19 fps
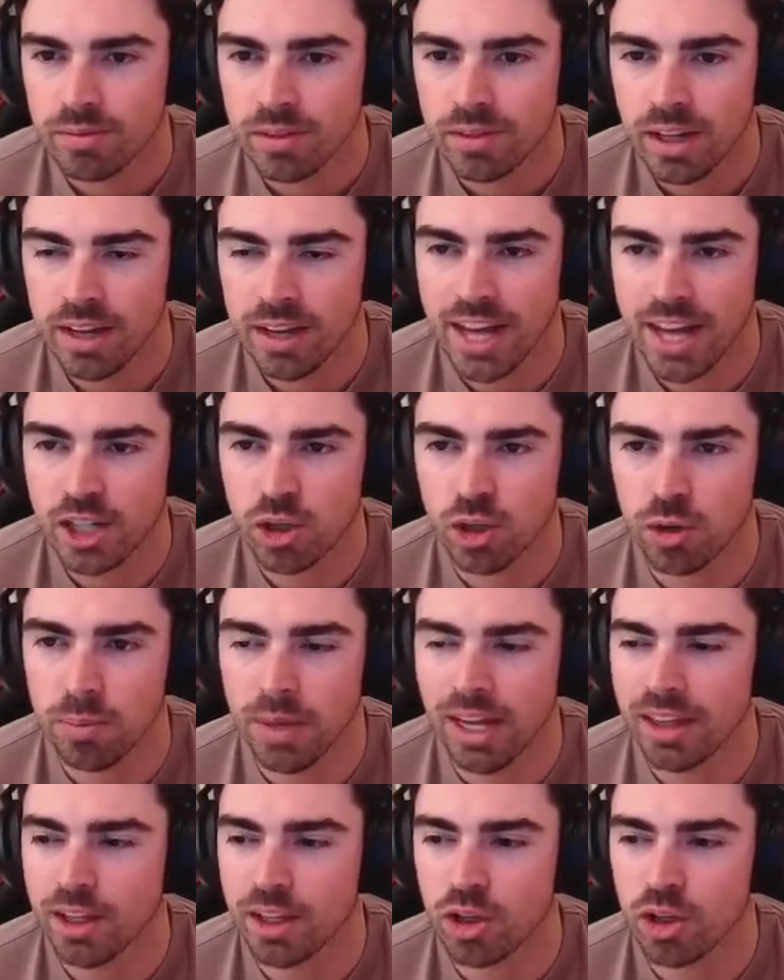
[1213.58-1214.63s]
And that should
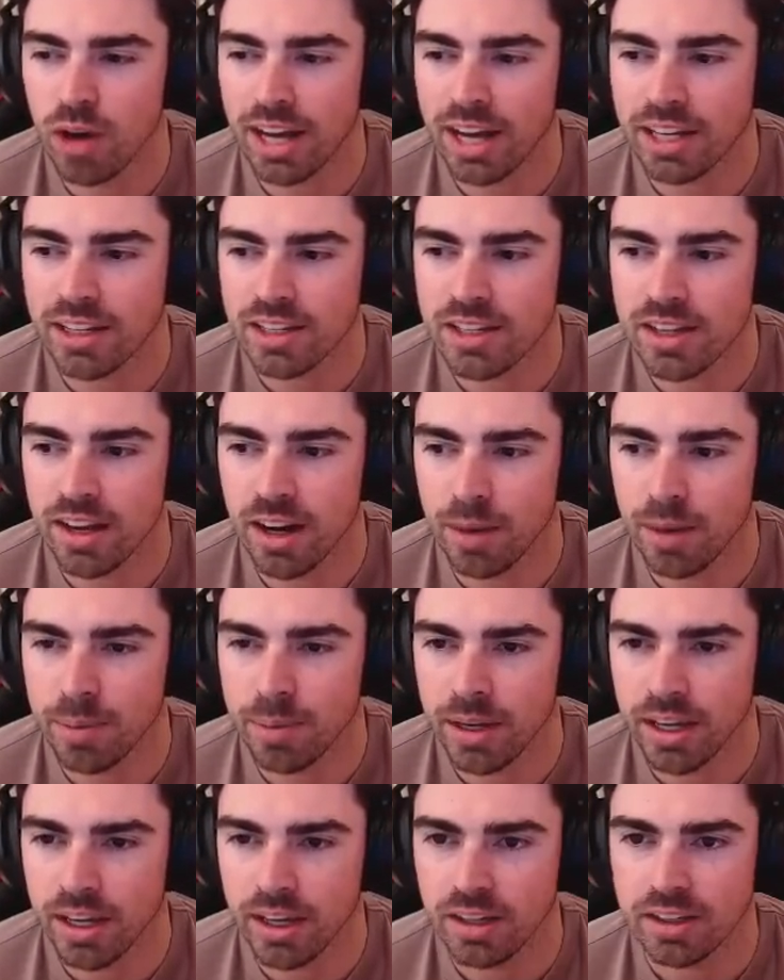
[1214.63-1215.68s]
mean the dragon's set up here.